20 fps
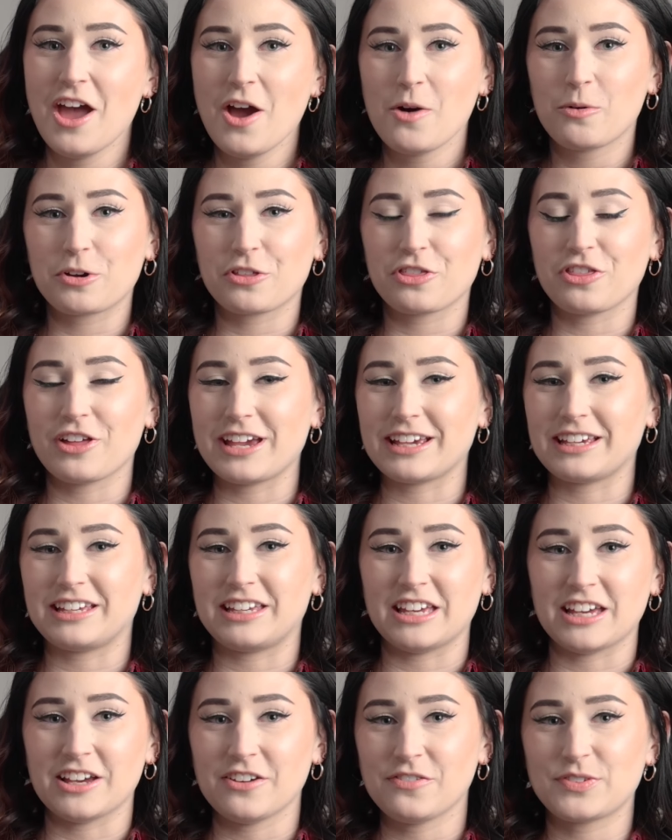with like
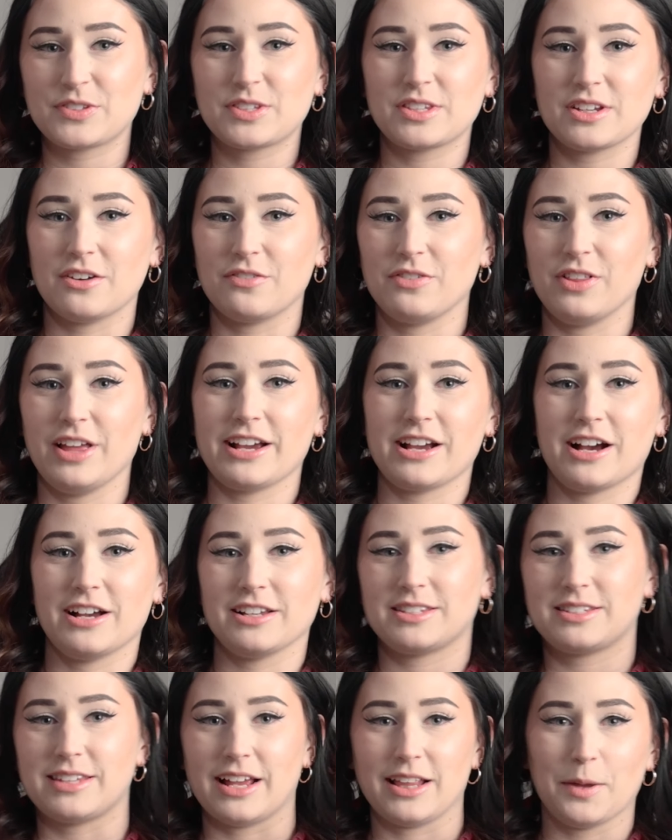gifts of like
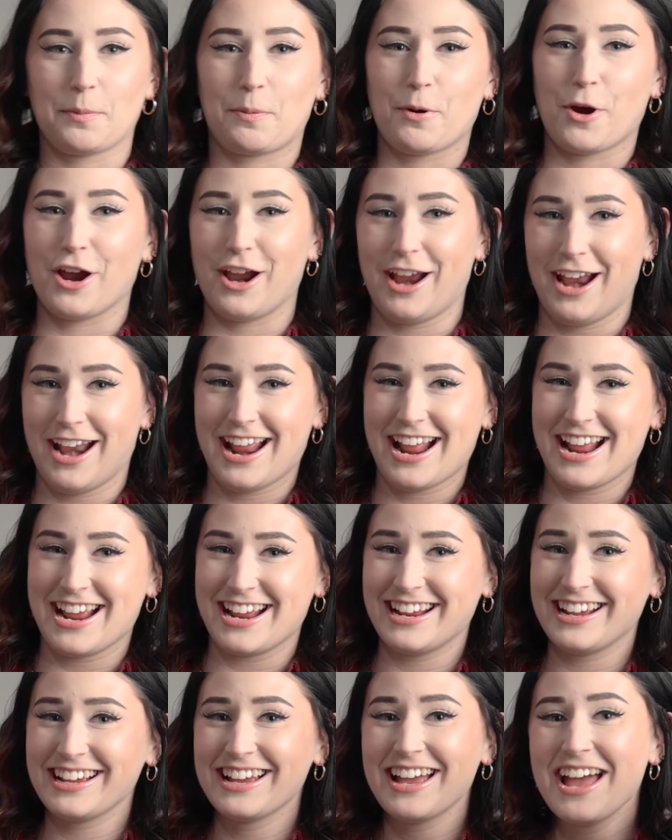us
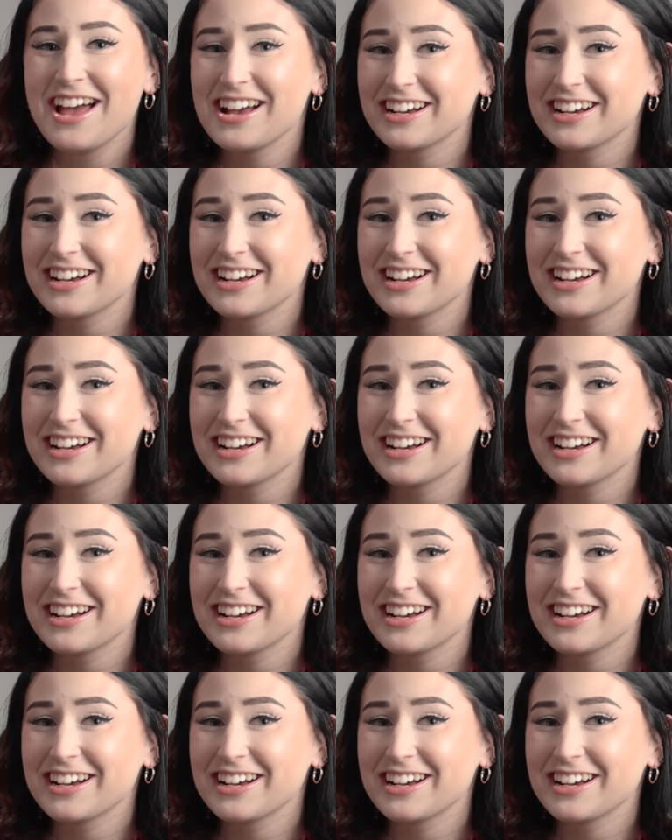celebrating